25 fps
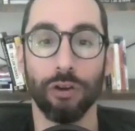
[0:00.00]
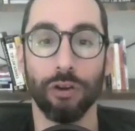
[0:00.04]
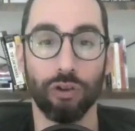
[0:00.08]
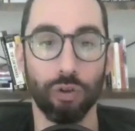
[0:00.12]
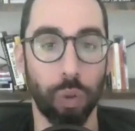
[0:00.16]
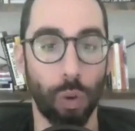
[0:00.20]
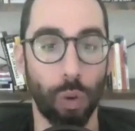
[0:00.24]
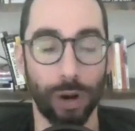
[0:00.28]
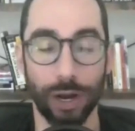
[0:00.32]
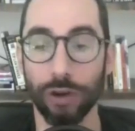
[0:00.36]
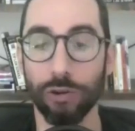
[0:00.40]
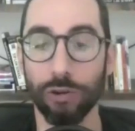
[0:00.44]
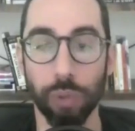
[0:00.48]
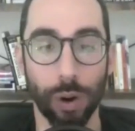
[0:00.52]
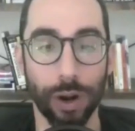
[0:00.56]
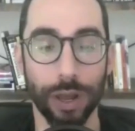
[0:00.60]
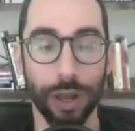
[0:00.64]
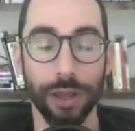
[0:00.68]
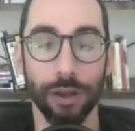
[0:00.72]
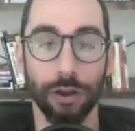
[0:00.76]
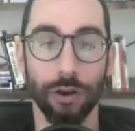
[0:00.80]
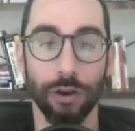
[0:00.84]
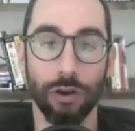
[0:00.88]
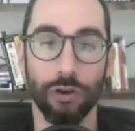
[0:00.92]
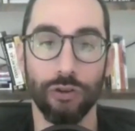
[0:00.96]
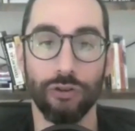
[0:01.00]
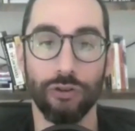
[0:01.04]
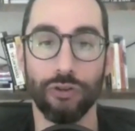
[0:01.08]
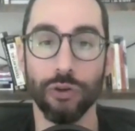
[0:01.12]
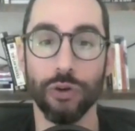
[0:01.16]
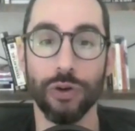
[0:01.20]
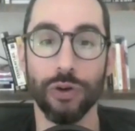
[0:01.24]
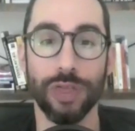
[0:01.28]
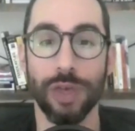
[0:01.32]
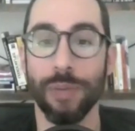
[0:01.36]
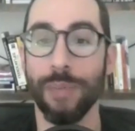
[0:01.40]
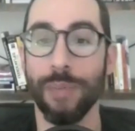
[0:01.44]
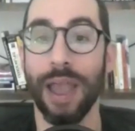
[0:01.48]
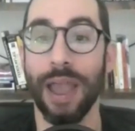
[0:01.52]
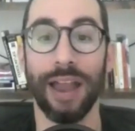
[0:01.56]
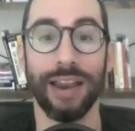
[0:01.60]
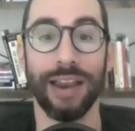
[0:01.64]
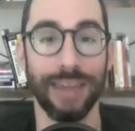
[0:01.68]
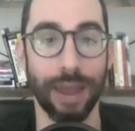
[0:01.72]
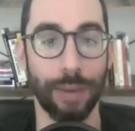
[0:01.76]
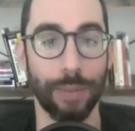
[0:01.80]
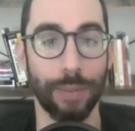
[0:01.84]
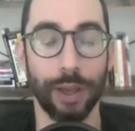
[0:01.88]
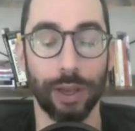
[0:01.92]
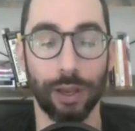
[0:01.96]
2020 due to the
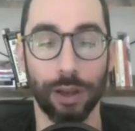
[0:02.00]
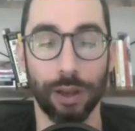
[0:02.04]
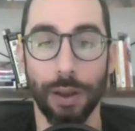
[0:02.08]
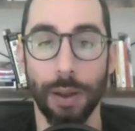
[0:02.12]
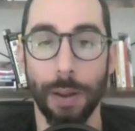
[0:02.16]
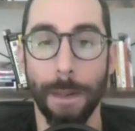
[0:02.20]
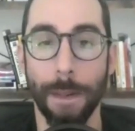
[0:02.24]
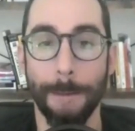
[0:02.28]
pandemic.